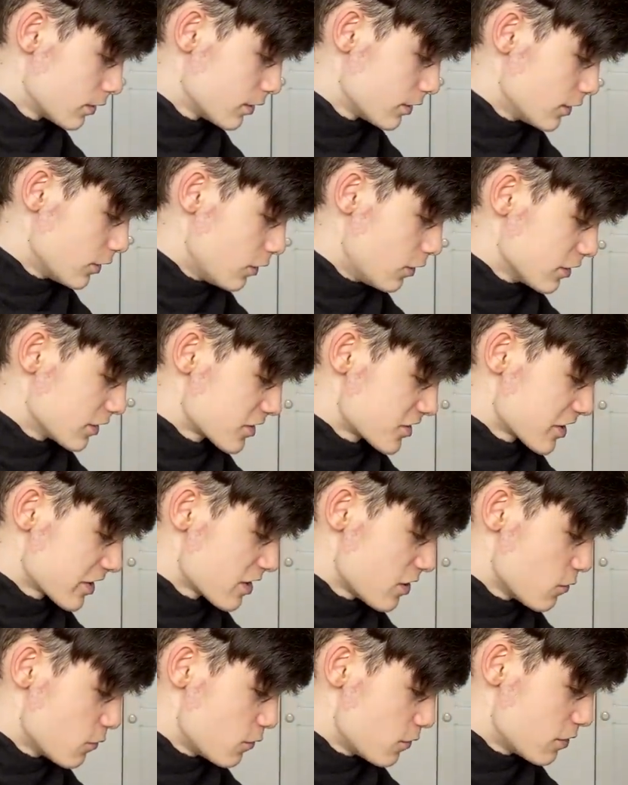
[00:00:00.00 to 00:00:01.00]
Oh, that's like a
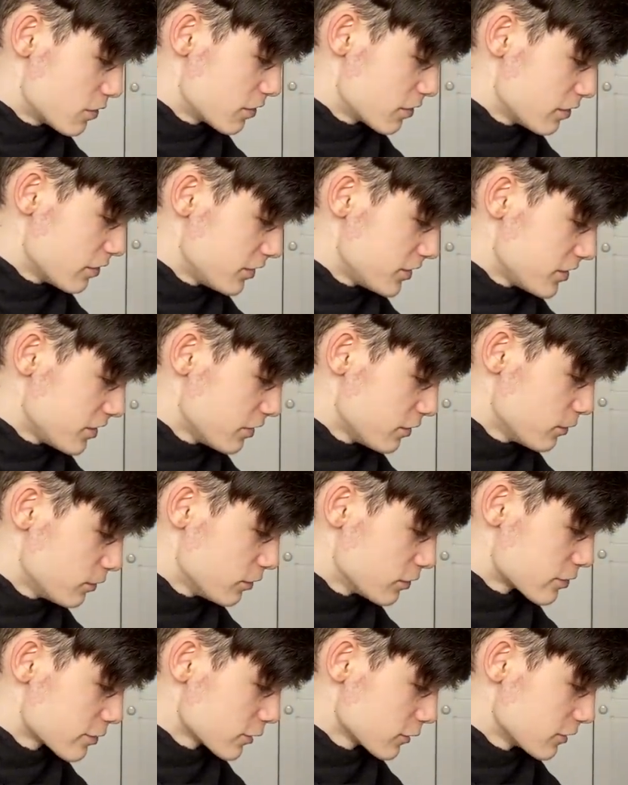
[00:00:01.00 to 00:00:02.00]
one or a two you're
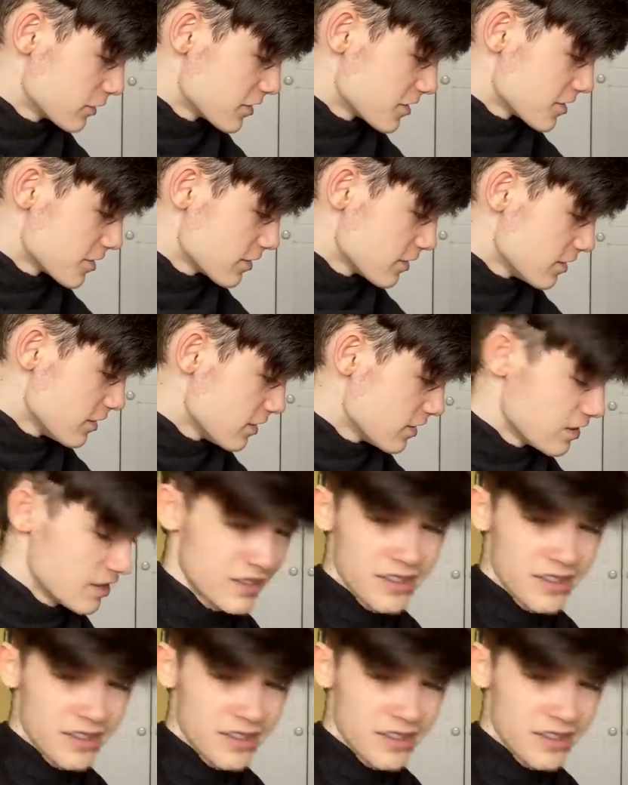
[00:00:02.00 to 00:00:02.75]
trying to say.